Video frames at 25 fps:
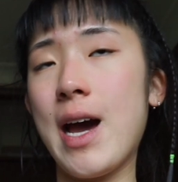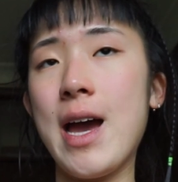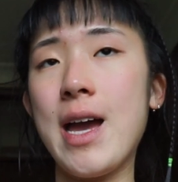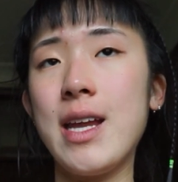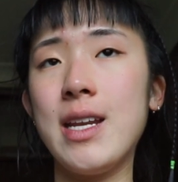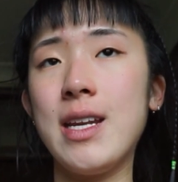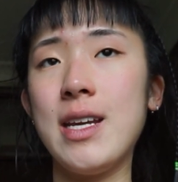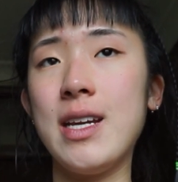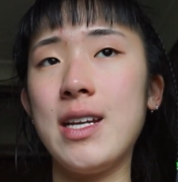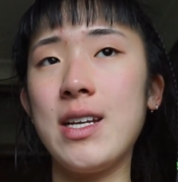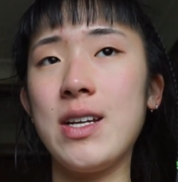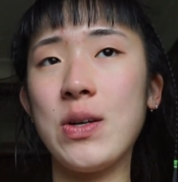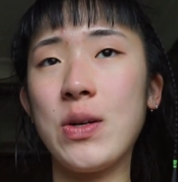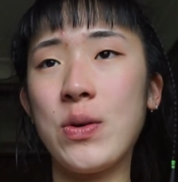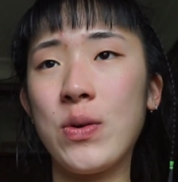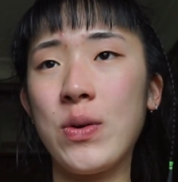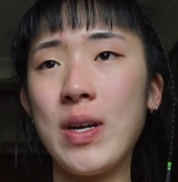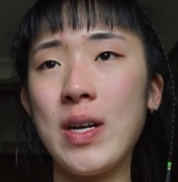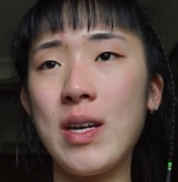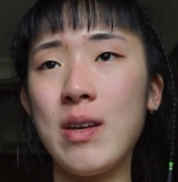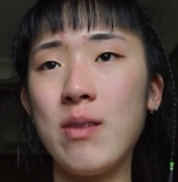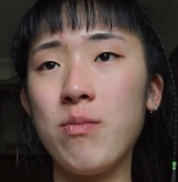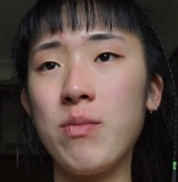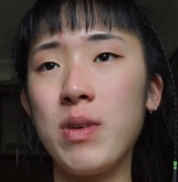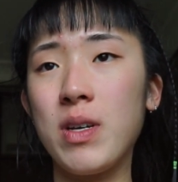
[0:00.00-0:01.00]
I need a
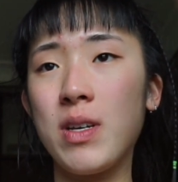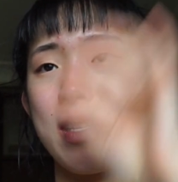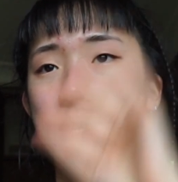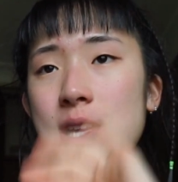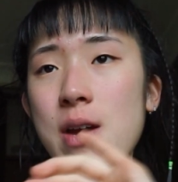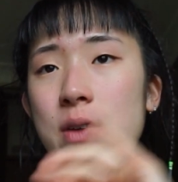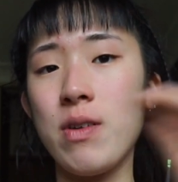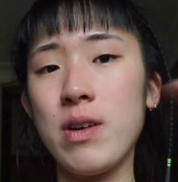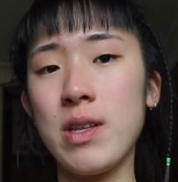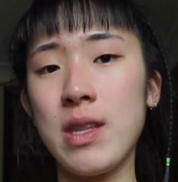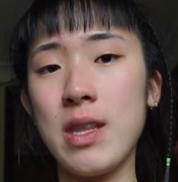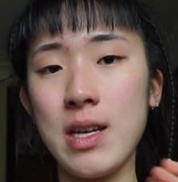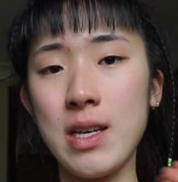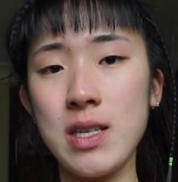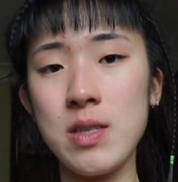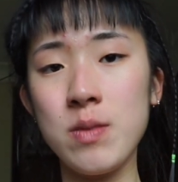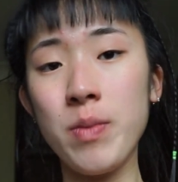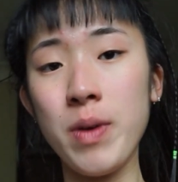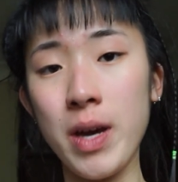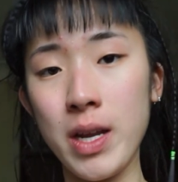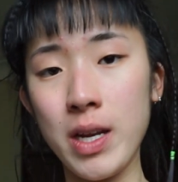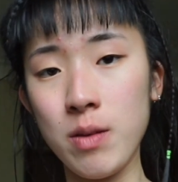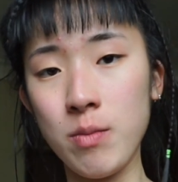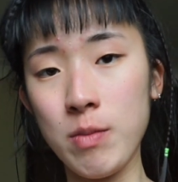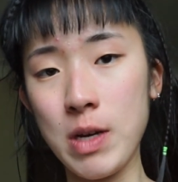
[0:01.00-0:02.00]
cream because everything is
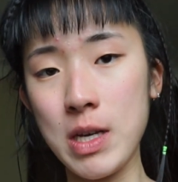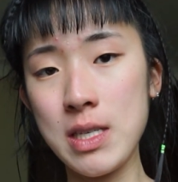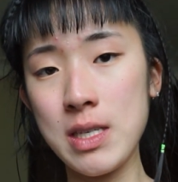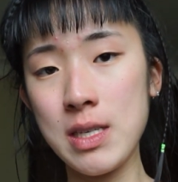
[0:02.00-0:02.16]
burning my